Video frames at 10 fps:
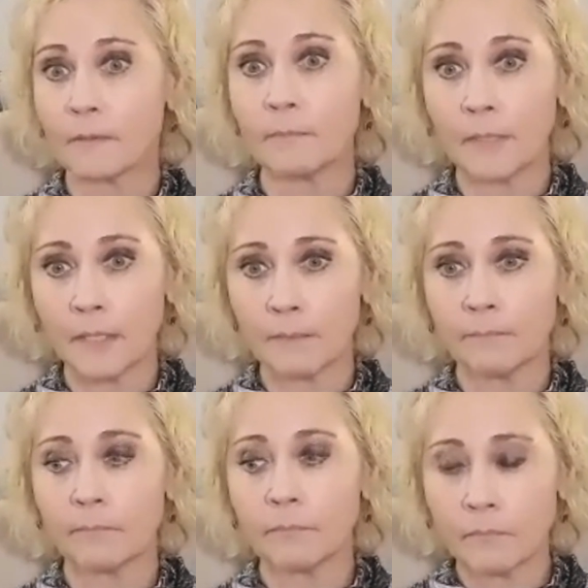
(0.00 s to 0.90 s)
and me.
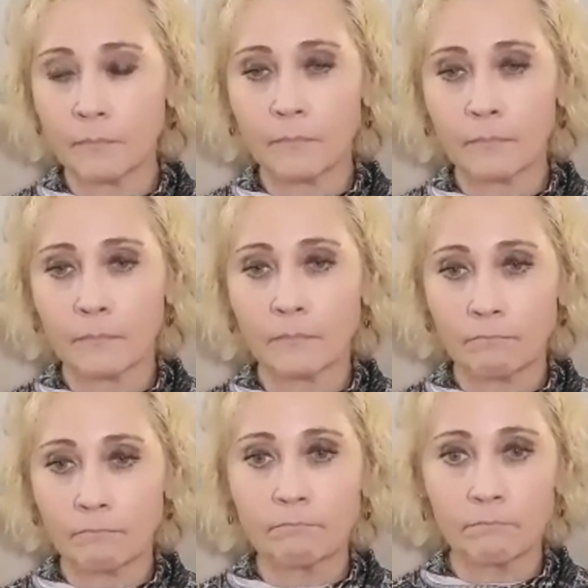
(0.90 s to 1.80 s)

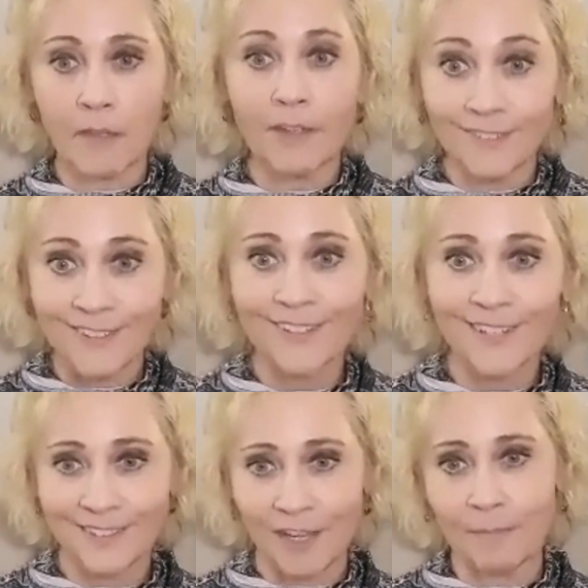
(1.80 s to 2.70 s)
I'll see you
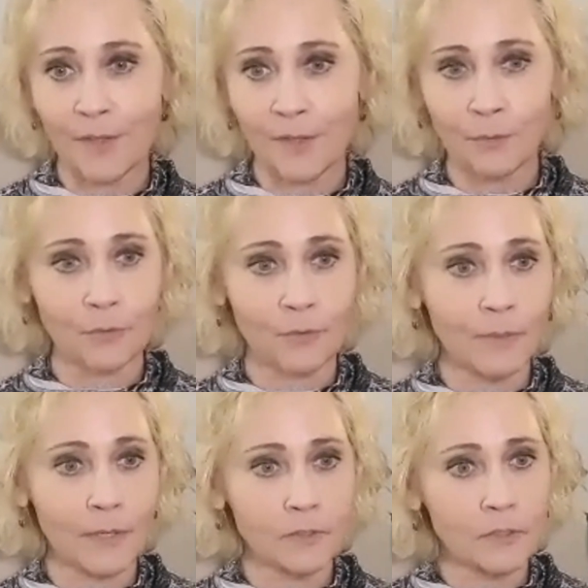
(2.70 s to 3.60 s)
next time. Thank you so
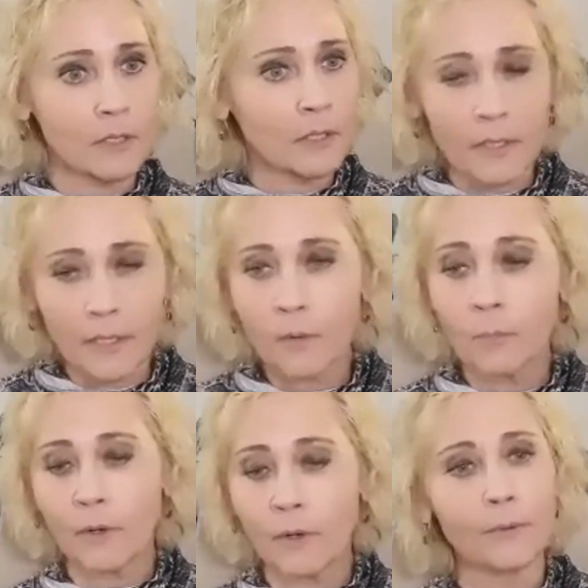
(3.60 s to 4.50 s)
much. Like,
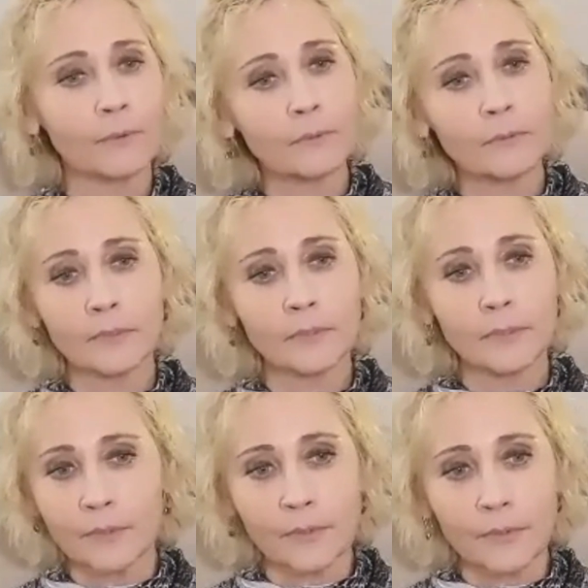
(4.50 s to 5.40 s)
whoa,
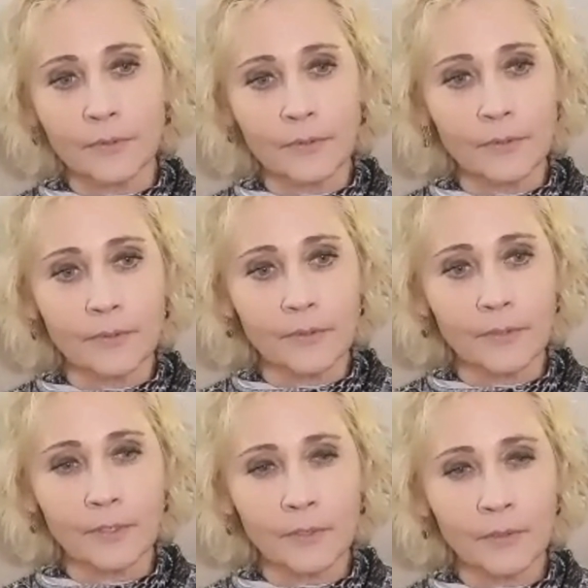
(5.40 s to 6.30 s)

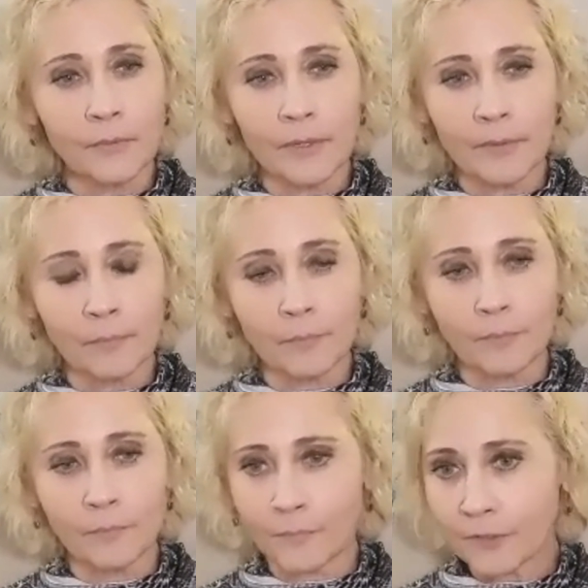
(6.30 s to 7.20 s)
you know and
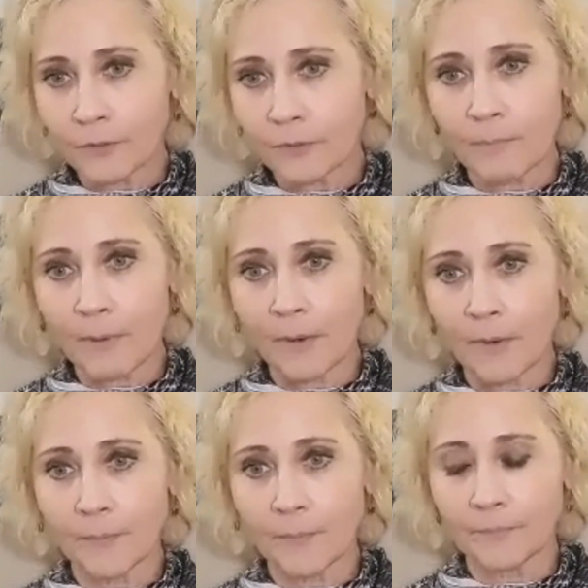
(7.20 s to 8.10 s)
that's just
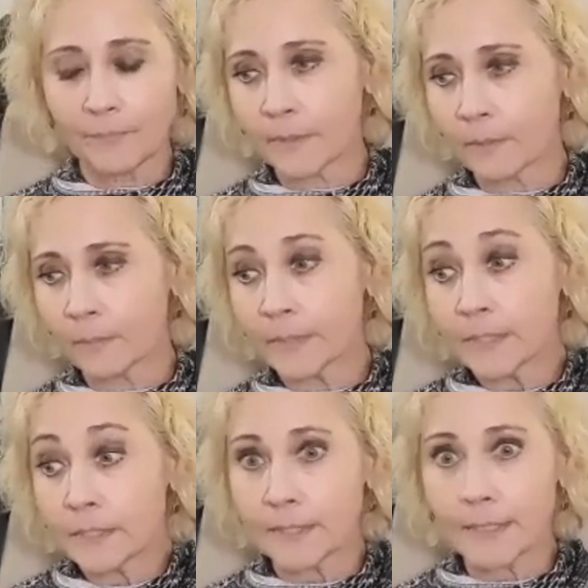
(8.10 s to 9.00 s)
about what
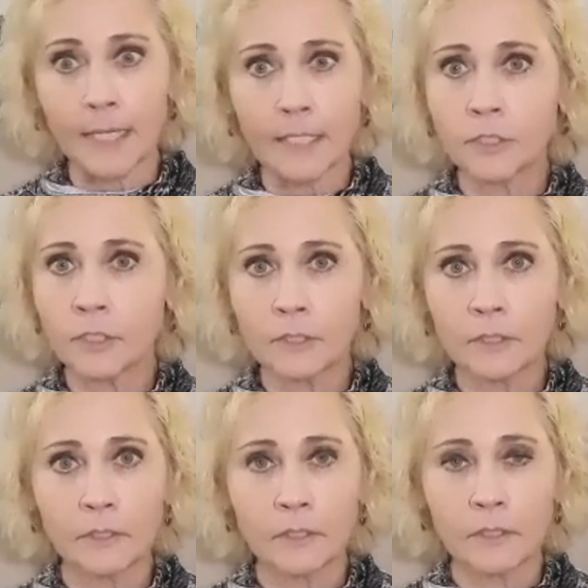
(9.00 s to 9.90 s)
is it connection
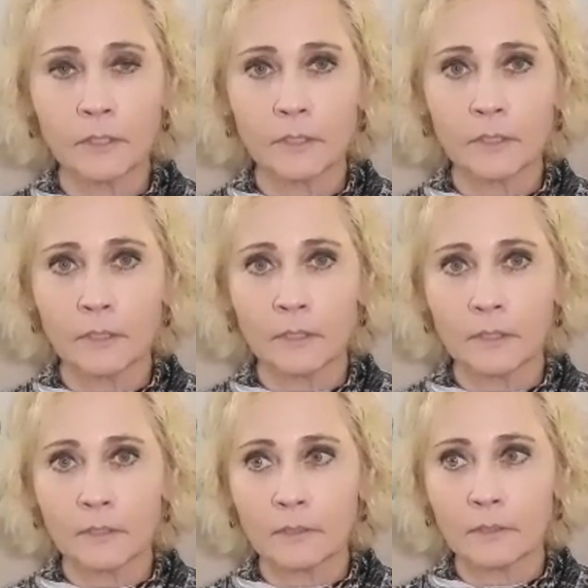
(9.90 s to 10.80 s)

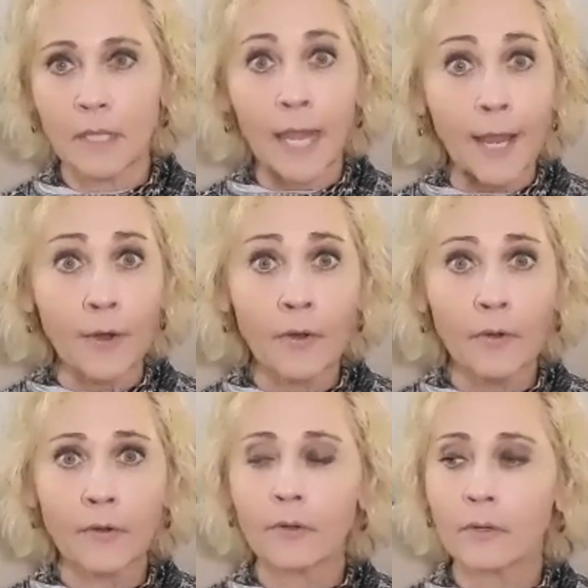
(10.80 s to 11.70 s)
care
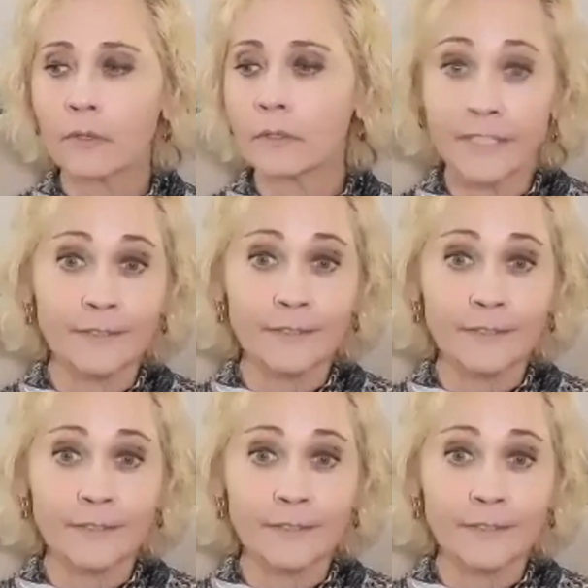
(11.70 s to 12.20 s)
yeah